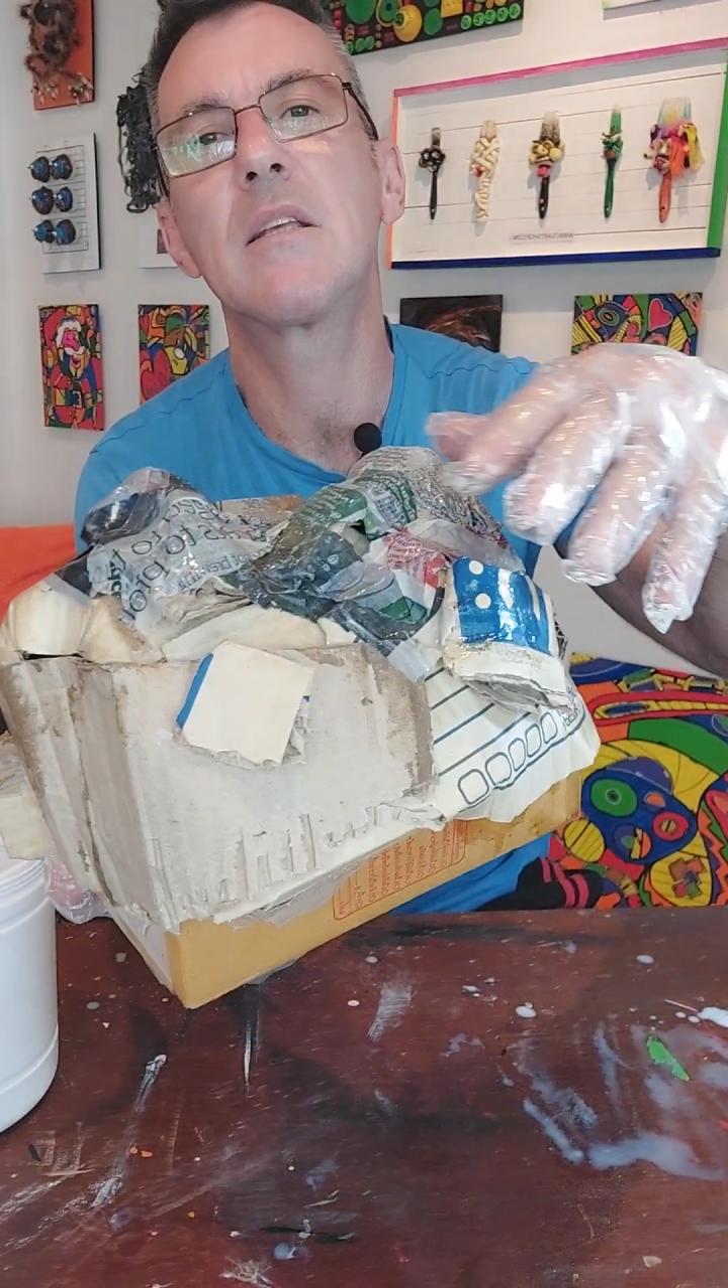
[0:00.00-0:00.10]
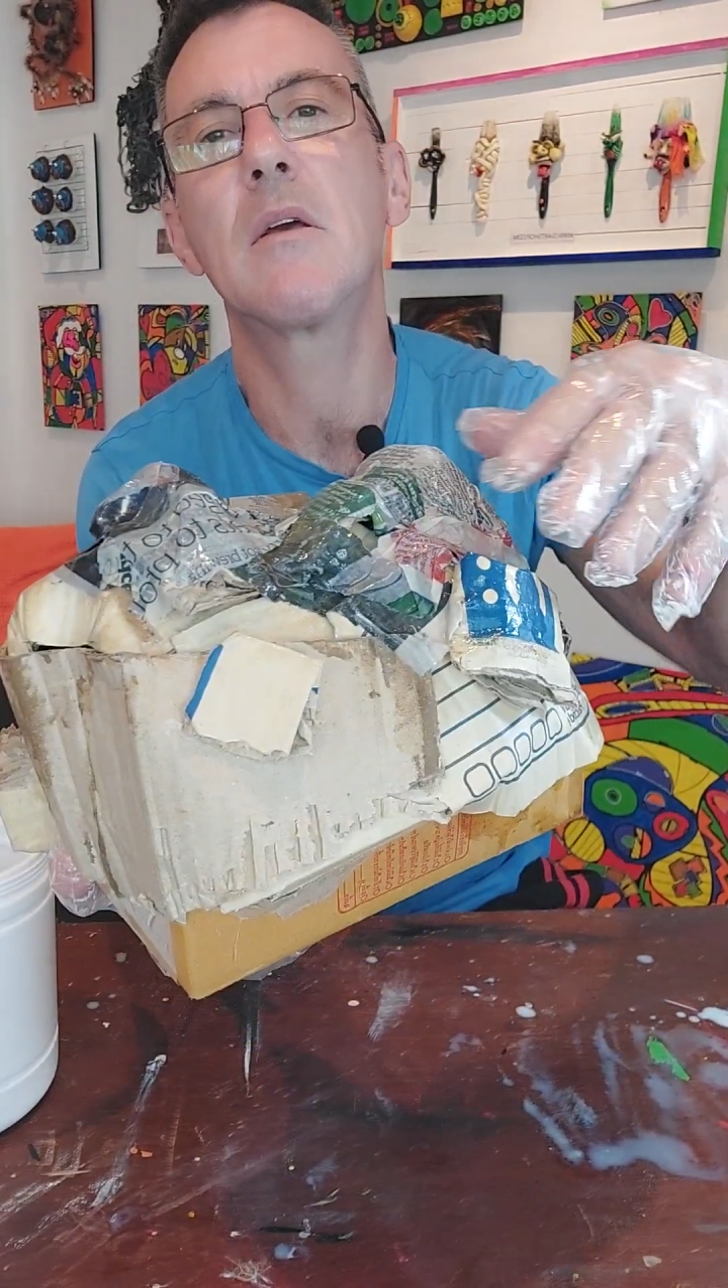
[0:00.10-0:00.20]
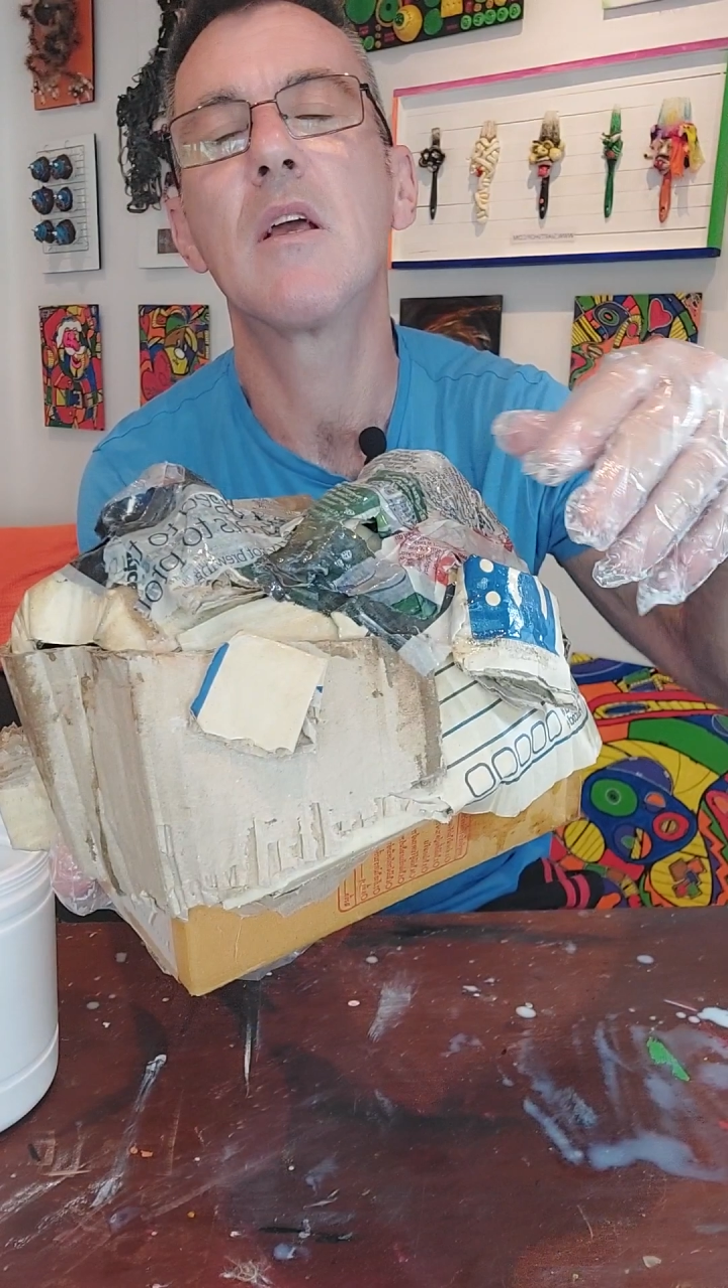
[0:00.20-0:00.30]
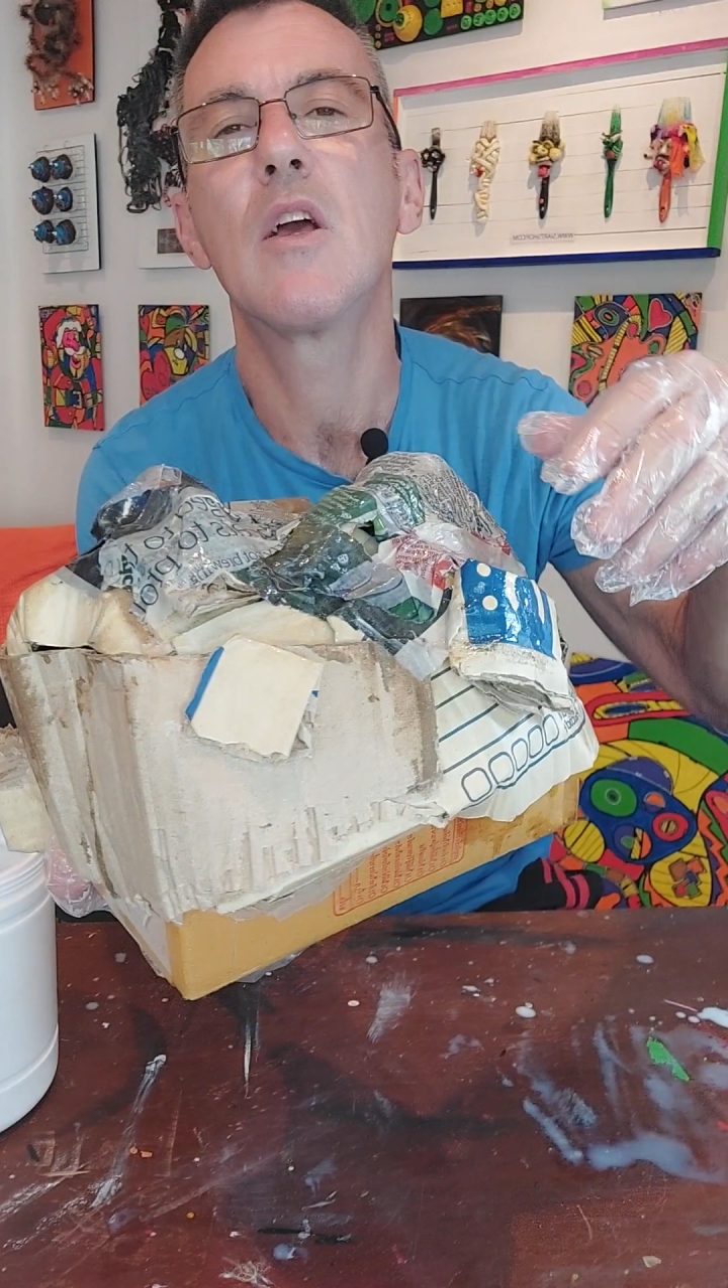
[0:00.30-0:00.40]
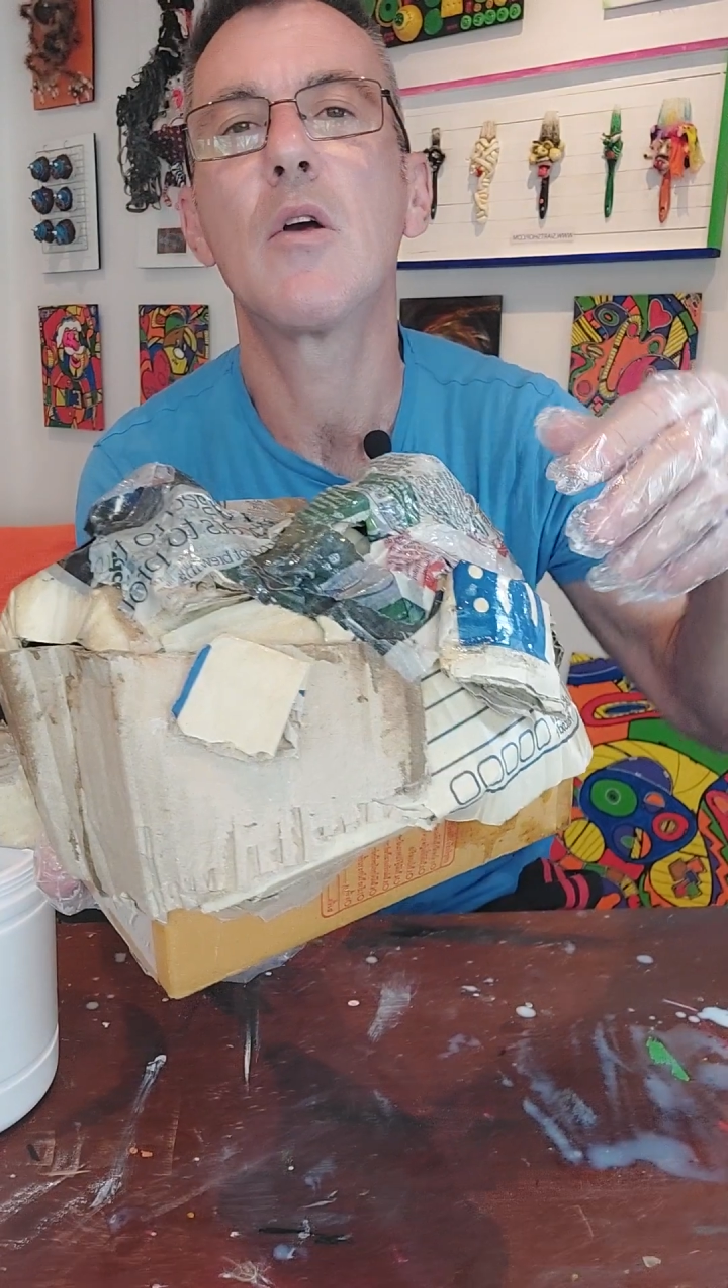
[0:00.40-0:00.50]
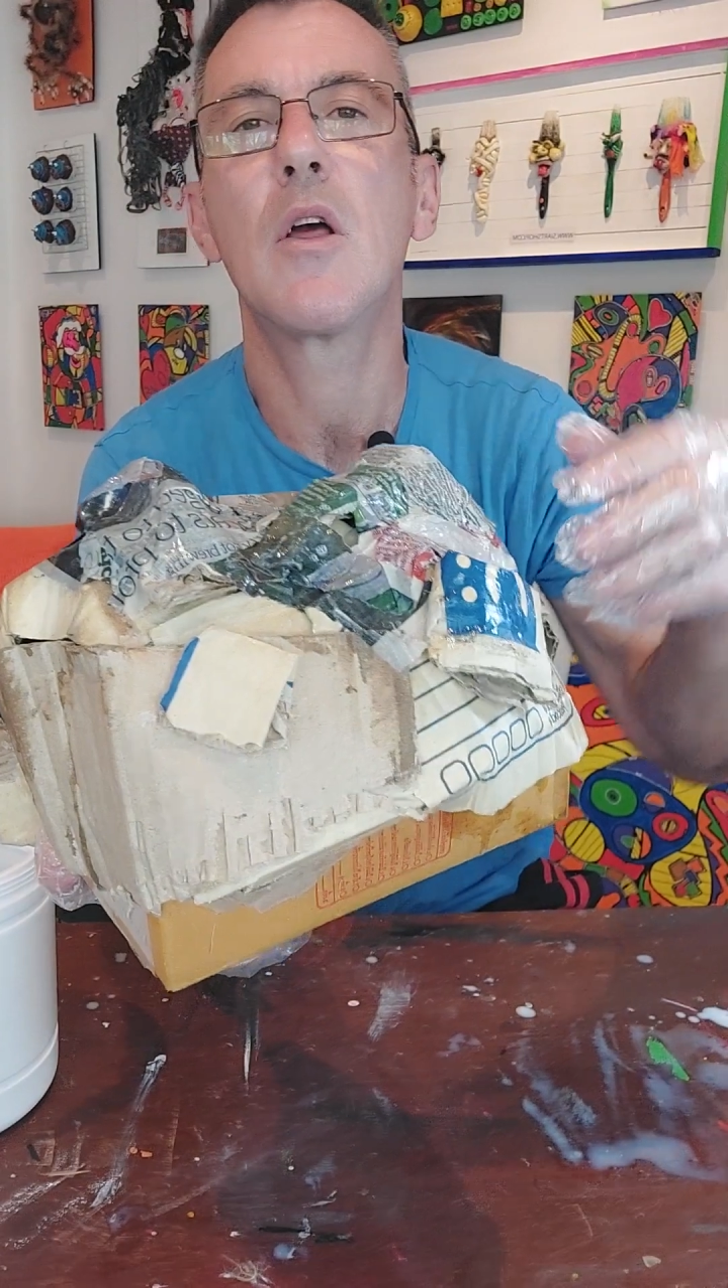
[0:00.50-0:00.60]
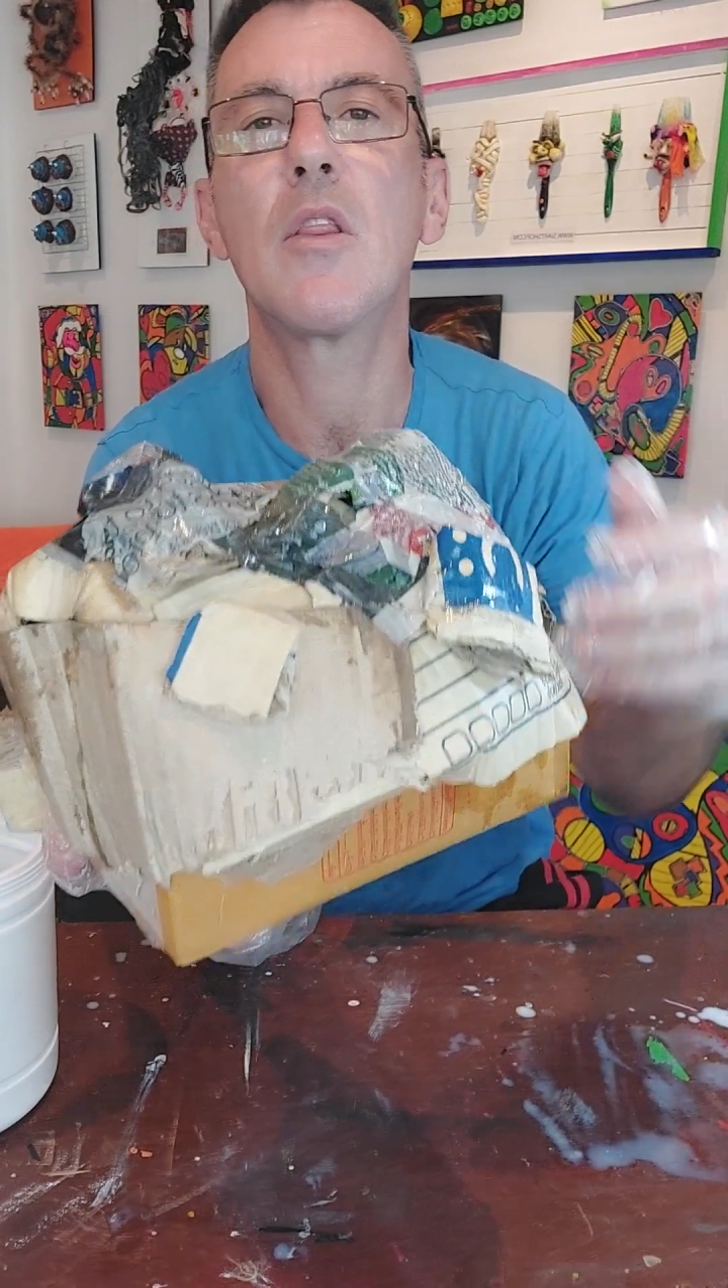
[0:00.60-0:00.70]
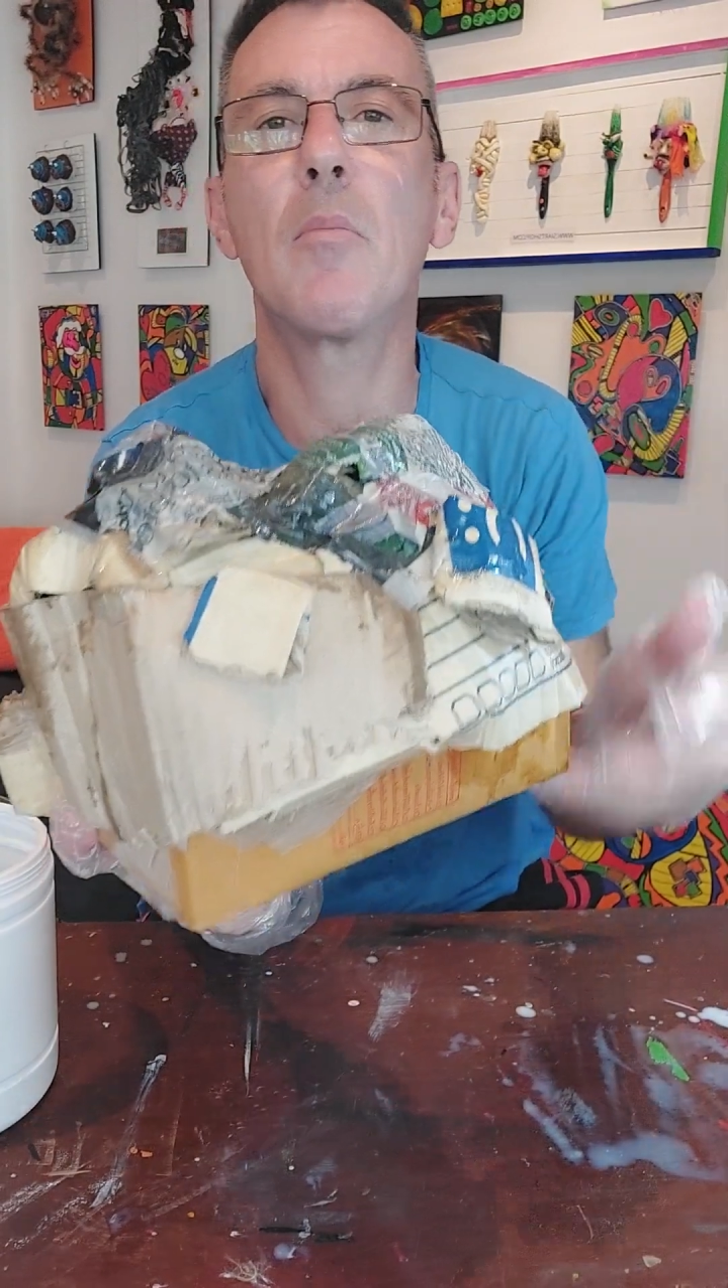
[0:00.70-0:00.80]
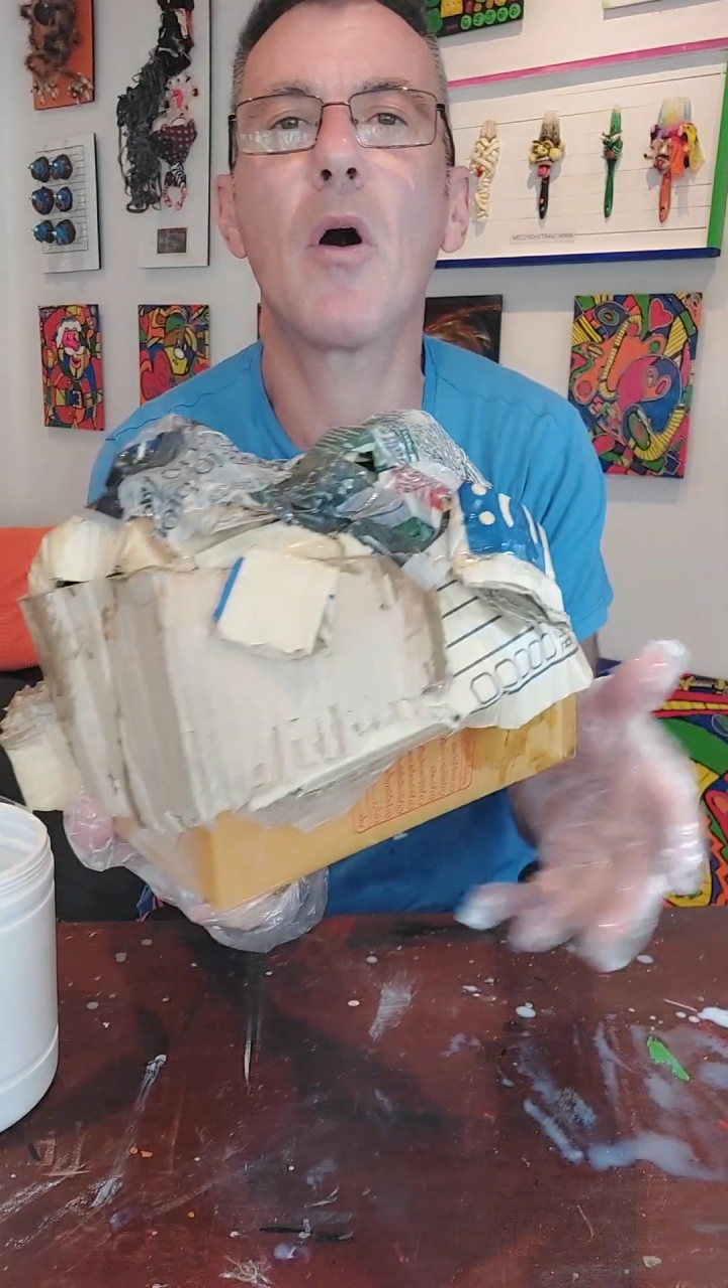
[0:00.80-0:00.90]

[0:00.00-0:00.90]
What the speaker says: the